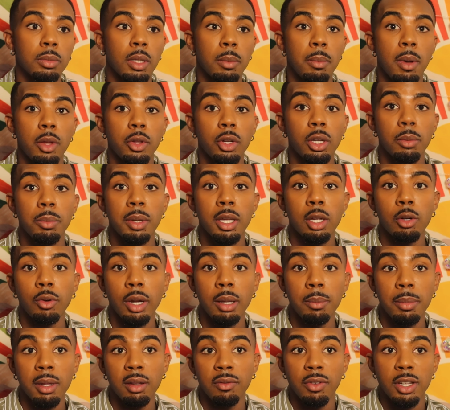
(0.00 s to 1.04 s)
the mother could be a
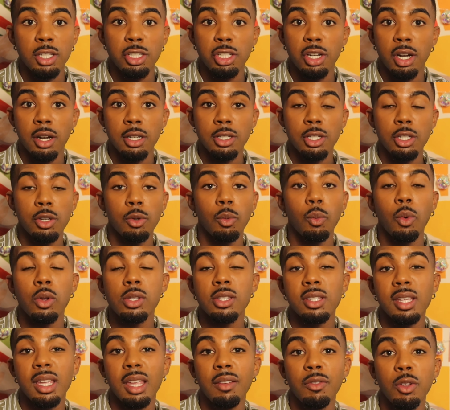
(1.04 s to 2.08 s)
great beneficiary to you and
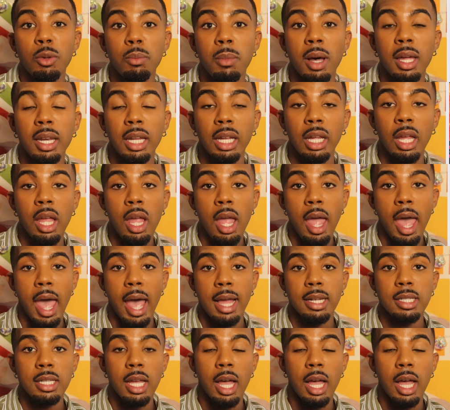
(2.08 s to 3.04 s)
wants to give you money at